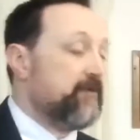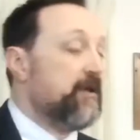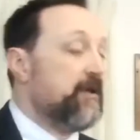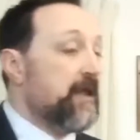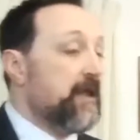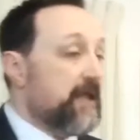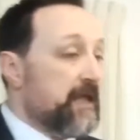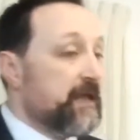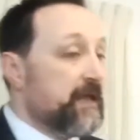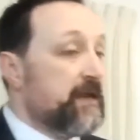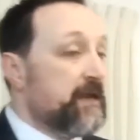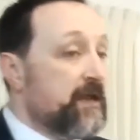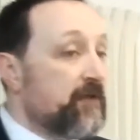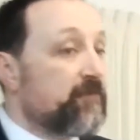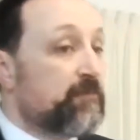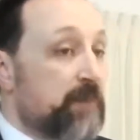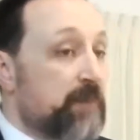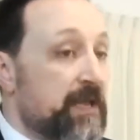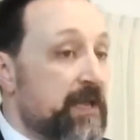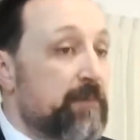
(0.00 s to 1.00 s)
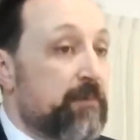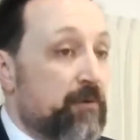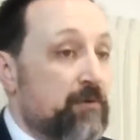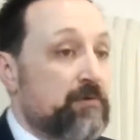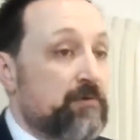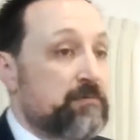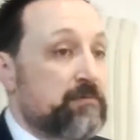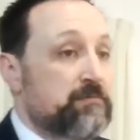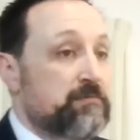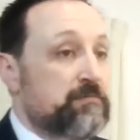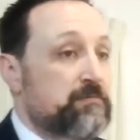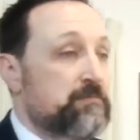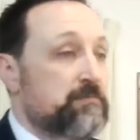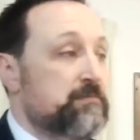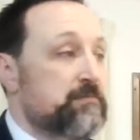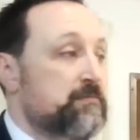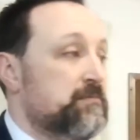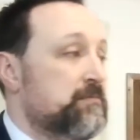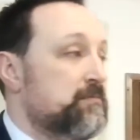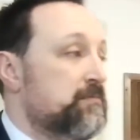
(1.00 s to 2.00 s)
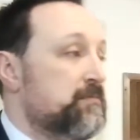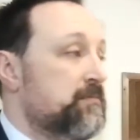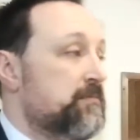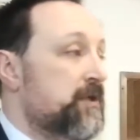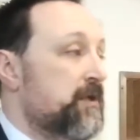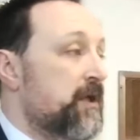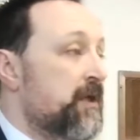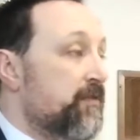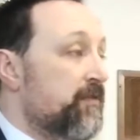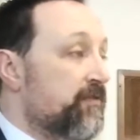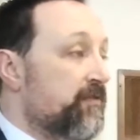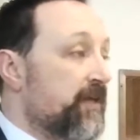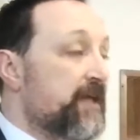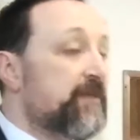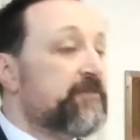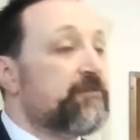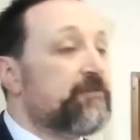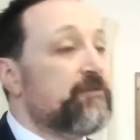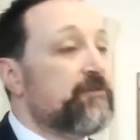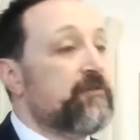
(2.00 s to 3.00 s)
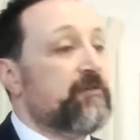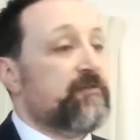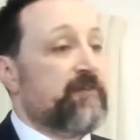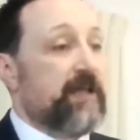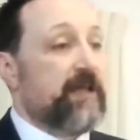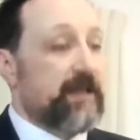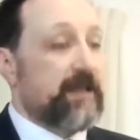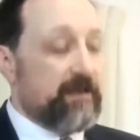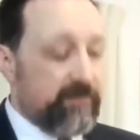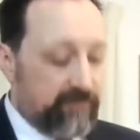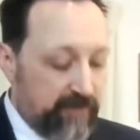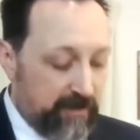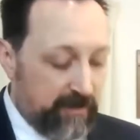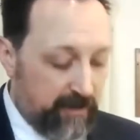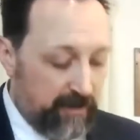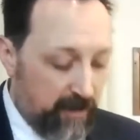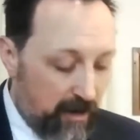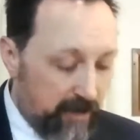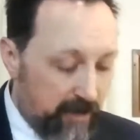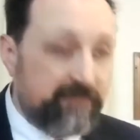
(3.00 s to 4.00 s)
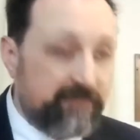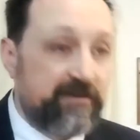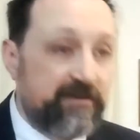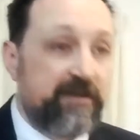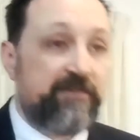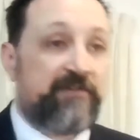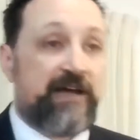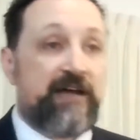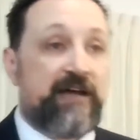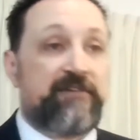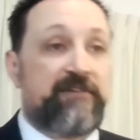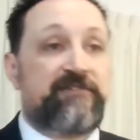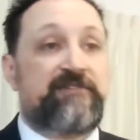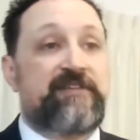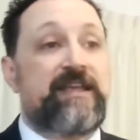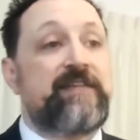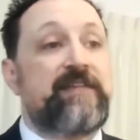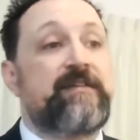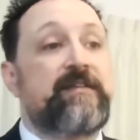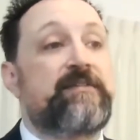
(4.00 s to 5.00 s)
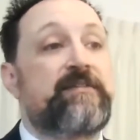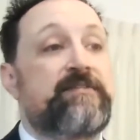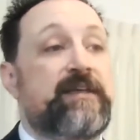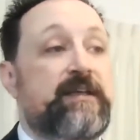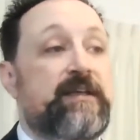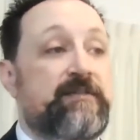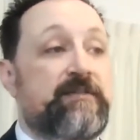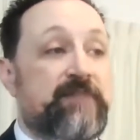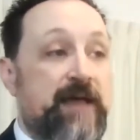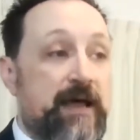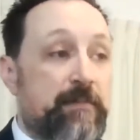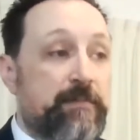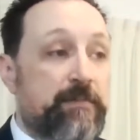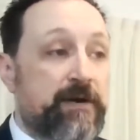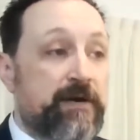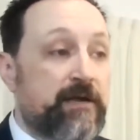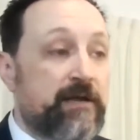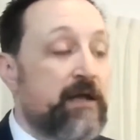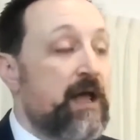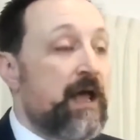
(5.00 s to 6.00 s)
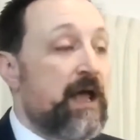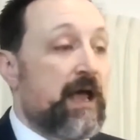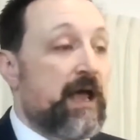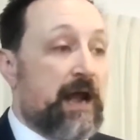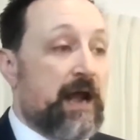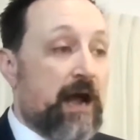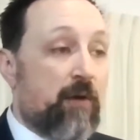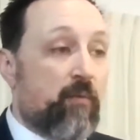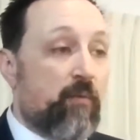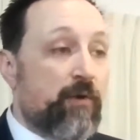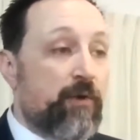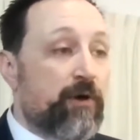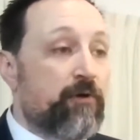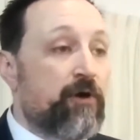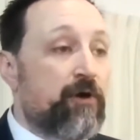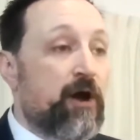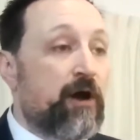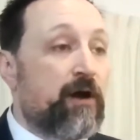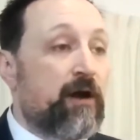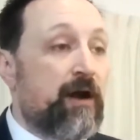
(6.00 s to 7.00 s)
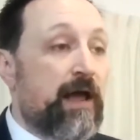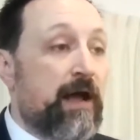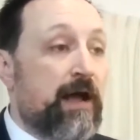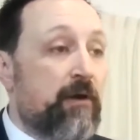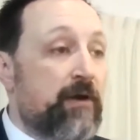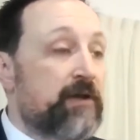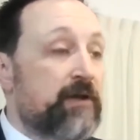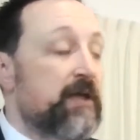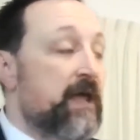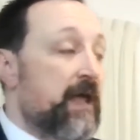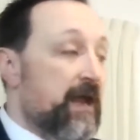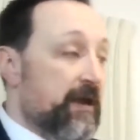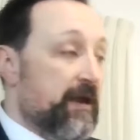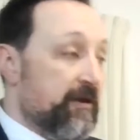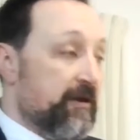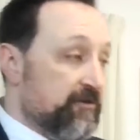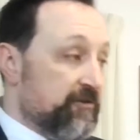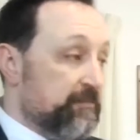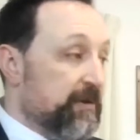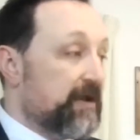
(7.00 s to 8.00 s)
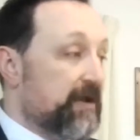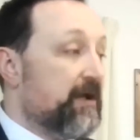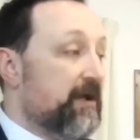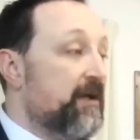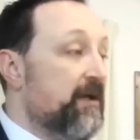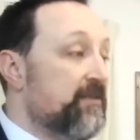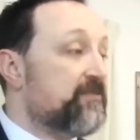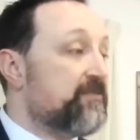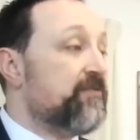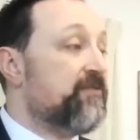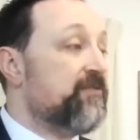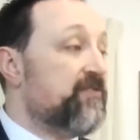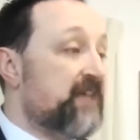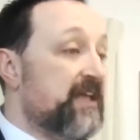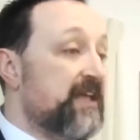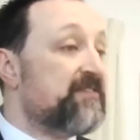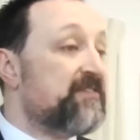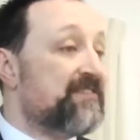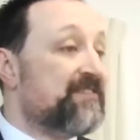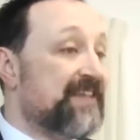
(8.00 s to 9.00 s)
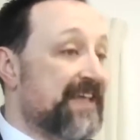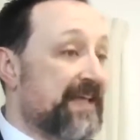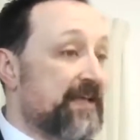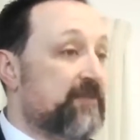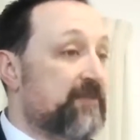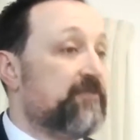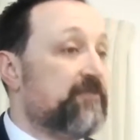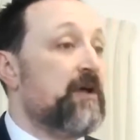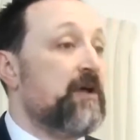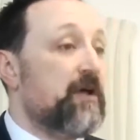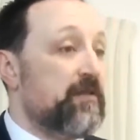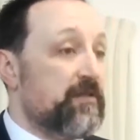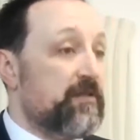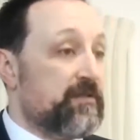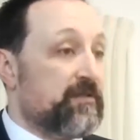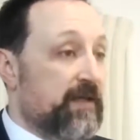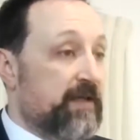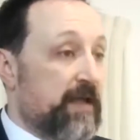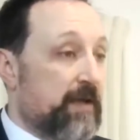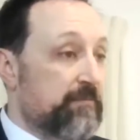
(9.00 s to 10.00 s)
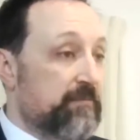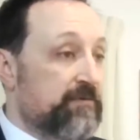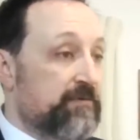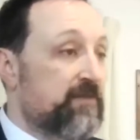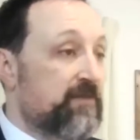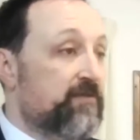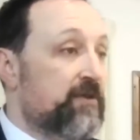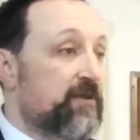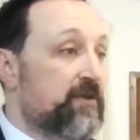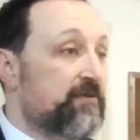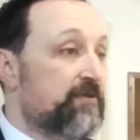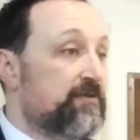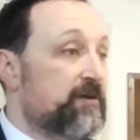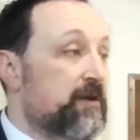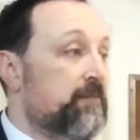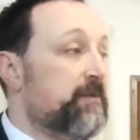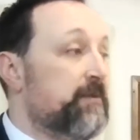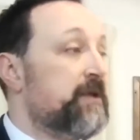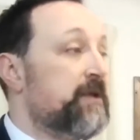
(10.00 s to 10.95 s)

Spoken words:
in His people. These are the things that God says, I see these things happening and I will not allow it. And it is because of these things that the captivity is coming,